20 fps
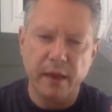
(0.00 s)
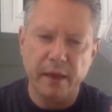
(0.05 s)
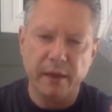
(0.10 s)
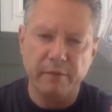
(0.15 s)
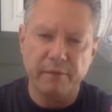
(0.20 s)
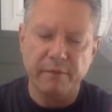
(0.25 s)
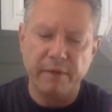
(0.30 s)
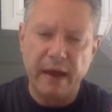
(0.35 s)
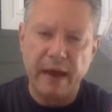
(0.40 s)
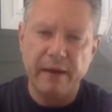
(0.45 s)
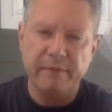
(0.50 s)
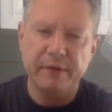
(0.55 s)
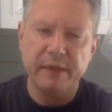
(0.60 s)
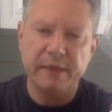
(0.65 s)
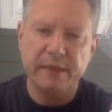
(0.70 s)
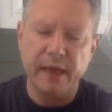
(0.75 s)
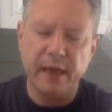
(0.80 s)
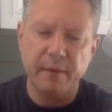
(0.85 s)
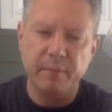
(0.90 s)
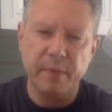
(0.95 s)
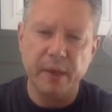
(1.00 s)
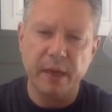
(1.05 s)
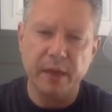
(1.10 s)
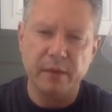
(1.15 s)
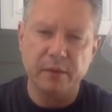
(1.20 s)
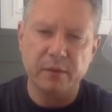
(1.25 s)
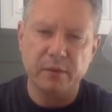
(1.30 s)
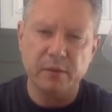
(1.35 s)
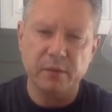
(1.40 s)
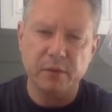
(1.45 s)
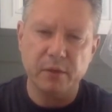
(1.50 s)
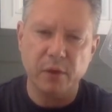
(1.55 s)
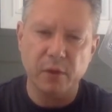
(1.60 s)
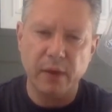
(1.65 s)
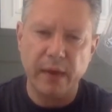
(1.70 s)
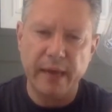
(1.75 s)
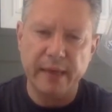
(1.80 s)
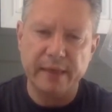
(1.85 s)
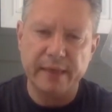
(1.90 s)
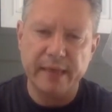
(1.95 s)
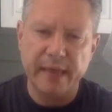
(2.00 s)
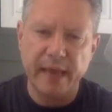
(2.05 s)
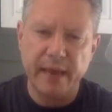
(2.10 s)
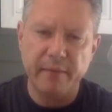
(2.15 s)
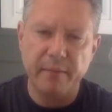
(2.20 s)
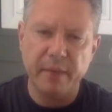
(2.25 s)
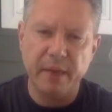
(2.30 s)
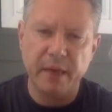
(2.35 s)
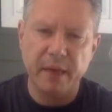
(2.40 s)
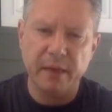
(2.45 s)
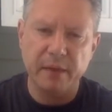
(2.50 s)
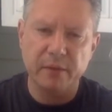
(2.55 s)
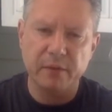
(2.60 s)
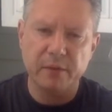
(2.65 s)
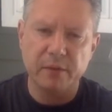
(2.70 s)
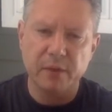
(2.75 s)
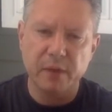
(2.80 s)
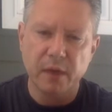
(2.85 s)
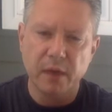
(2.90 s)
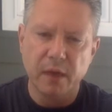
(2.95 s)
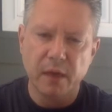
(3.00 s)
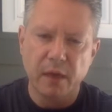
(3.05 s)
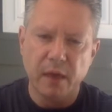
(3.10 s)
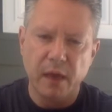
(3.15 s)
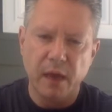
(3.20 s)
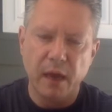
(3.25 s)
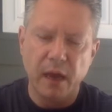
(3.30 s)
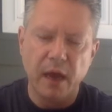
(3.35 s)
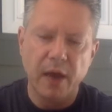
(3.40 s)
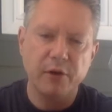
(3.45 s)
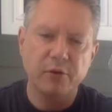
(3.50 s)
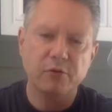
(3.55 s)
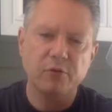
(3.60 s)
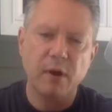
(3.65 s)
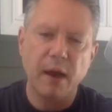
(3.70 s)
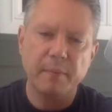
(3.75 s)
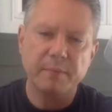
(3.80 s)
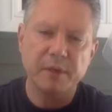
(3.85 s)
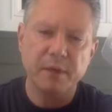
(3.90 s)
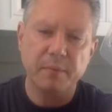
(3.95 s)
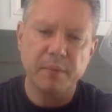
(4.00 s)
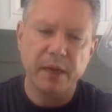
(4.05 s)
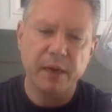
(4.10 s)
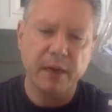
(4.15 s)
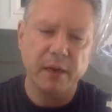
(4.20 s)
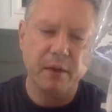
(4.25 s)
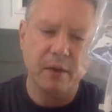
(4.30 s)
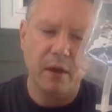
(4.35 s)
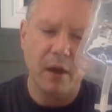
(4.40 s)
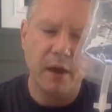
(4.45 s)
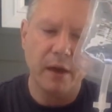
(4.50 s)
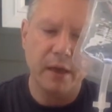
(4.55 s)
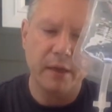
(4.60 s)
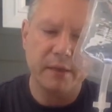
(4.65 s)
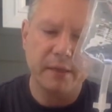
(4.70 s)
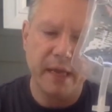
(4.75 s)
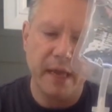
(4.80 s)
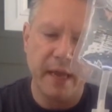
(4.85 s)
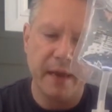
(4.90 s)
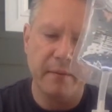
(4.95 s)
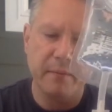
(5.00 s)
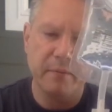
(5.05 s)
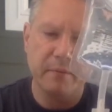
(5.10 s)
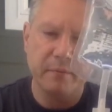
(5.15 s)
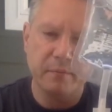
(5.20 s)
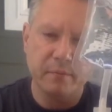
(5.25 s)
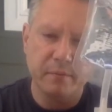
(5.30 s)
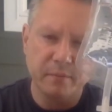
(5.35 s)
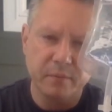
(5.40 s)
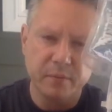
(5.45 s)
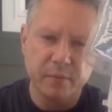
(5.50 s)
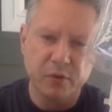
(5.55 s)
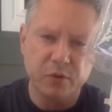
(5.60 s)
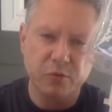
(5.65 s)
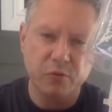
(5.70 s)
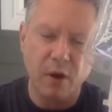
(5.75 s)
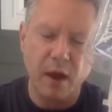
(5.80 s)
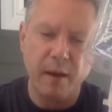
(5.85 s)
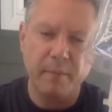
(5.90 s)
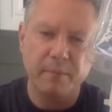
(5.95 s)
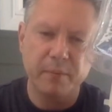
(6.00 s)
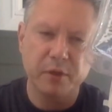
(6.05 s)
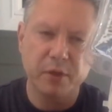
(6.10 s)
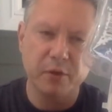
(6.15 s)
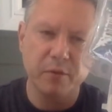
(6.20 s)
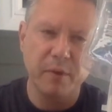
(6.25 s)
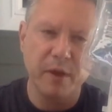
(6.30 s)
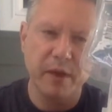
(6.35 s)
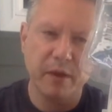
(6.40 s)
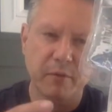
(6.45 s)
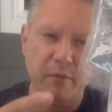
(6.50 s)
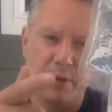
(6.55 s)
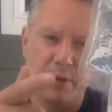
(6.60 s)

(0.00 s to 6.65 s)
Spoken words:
5 to 10 minutes. So at 10 minutes, 100 drops a minute on a 10-drop tubing with